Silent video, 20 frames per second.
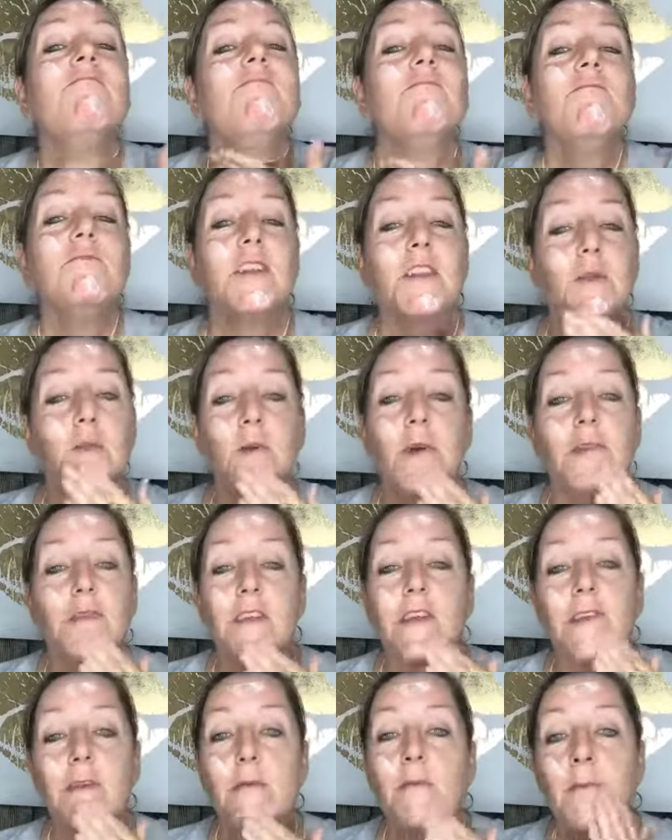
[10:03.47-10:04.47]
it's worth
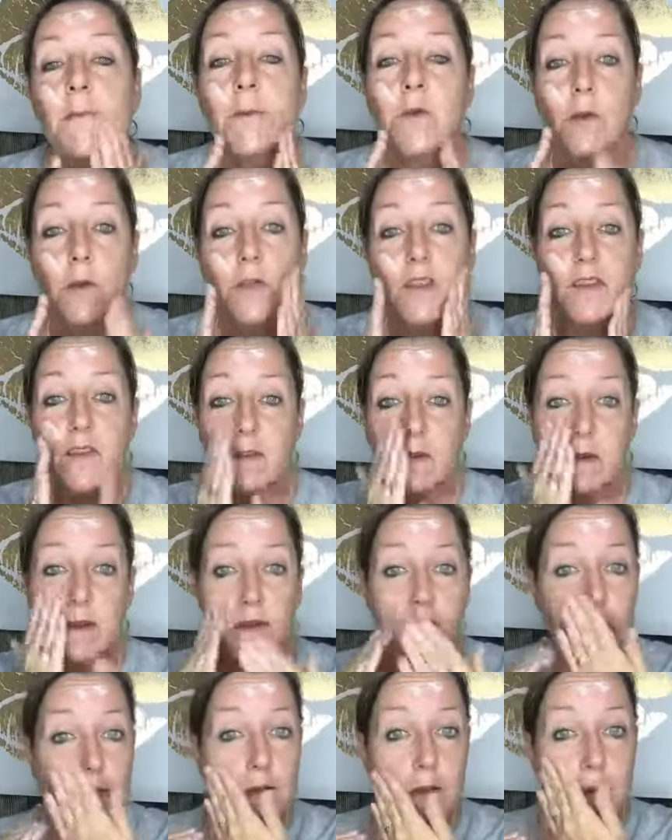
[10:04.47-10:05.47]
it. So this is gonna
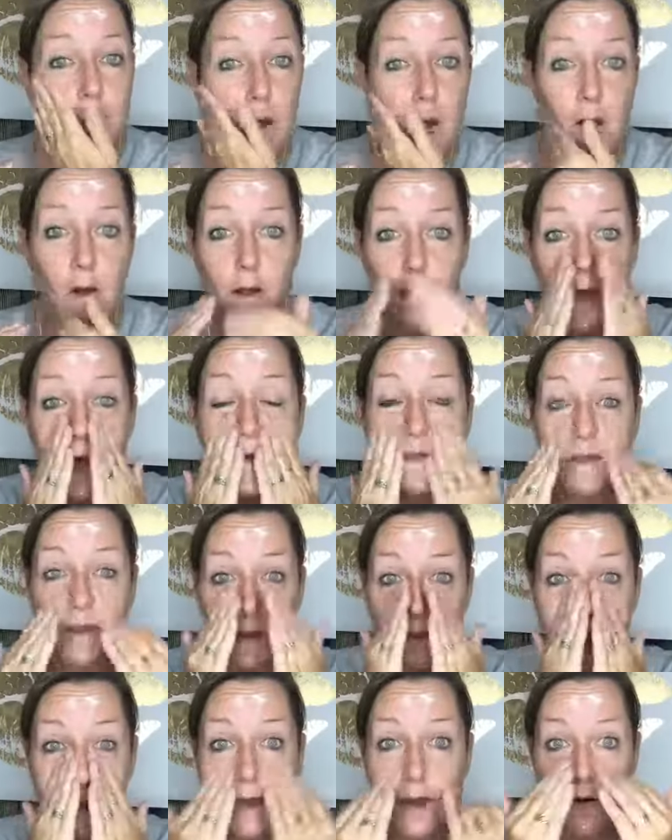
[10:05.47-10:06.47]
seal all that
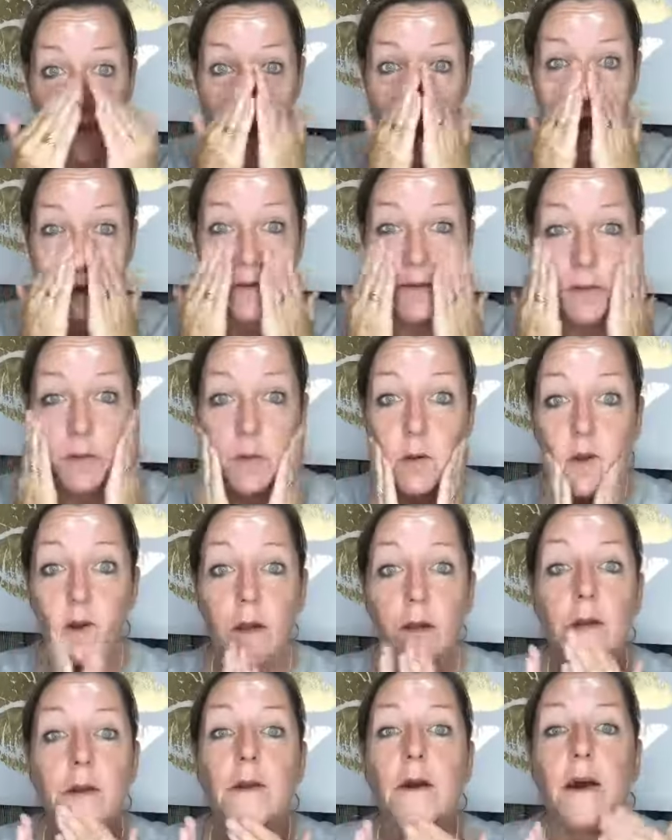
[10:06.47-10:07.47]
skincare in I just put
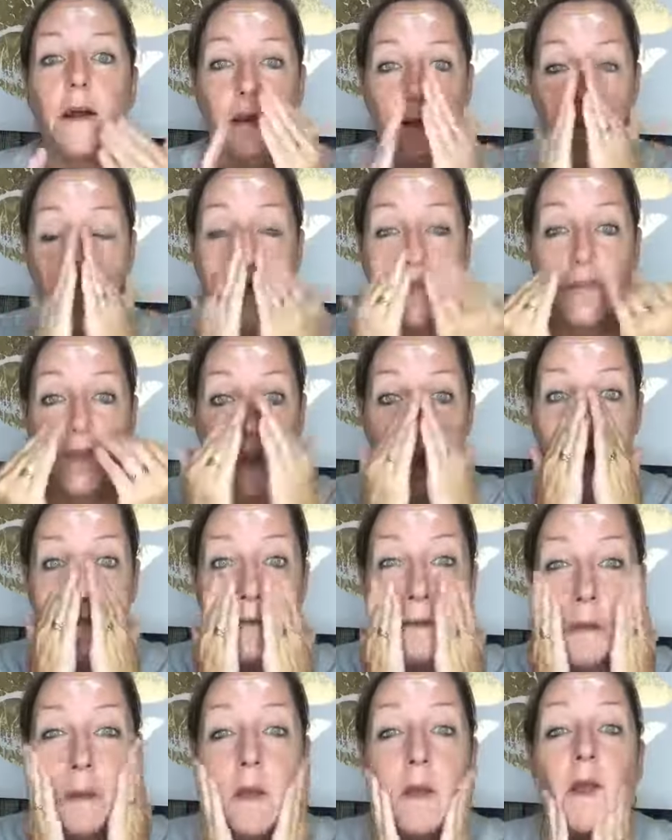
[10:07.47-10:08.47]
in onto my face.
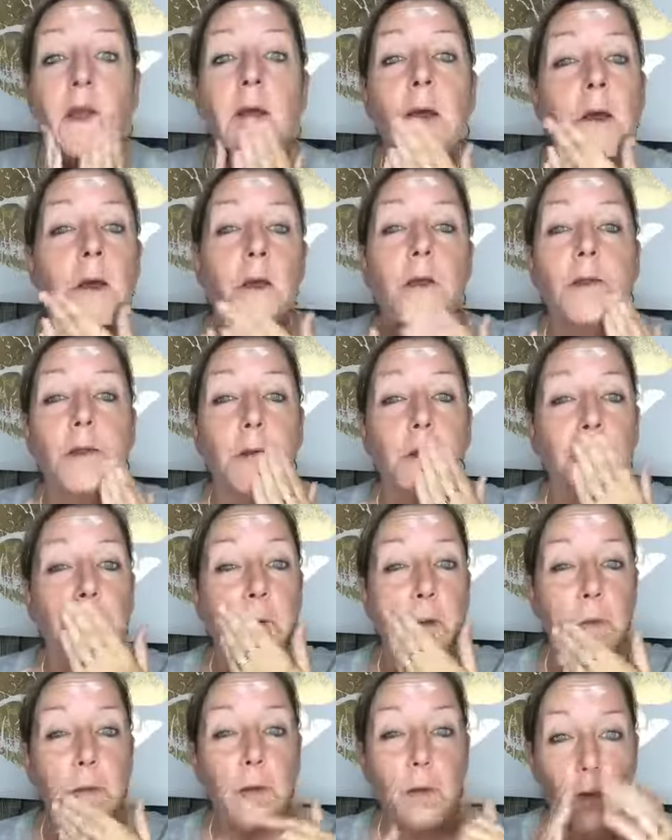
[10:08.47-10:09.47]
So it's
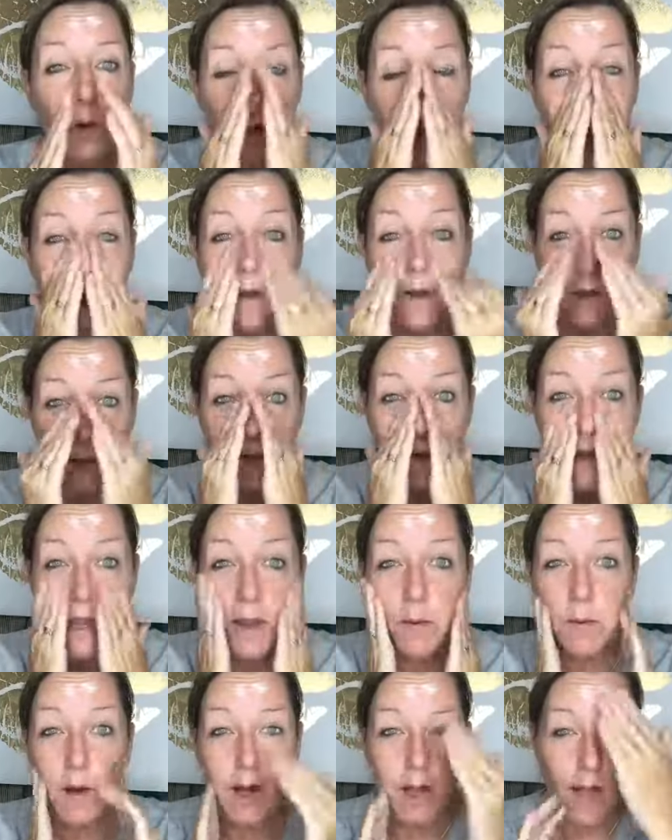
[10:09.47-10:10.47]
gonna be working all day
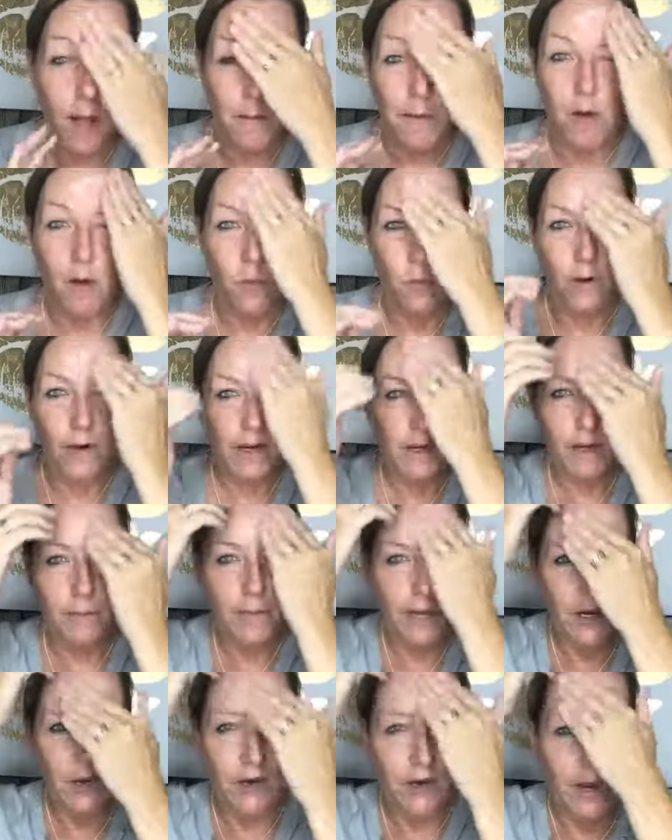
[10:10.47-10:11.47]
while I'm out working in
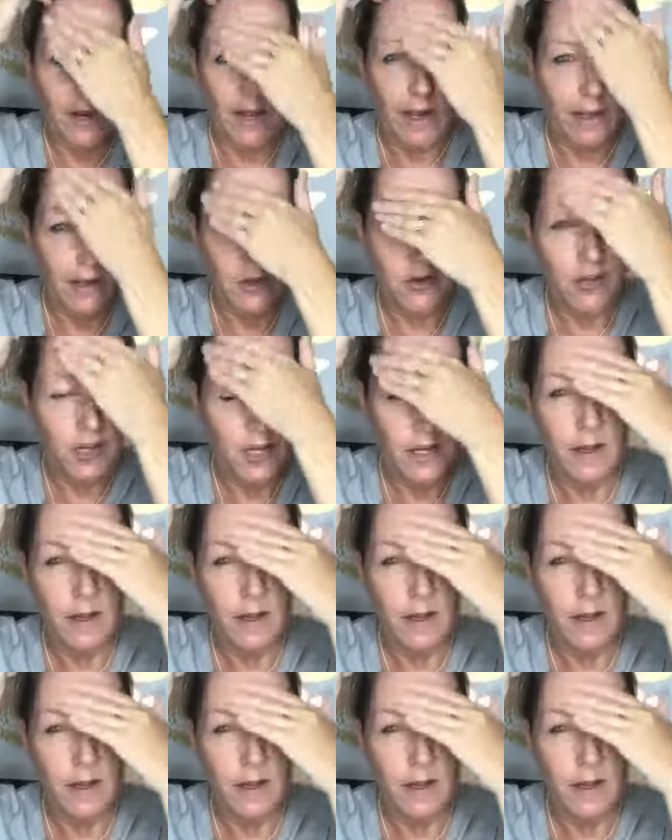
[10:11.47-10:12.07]
my garage,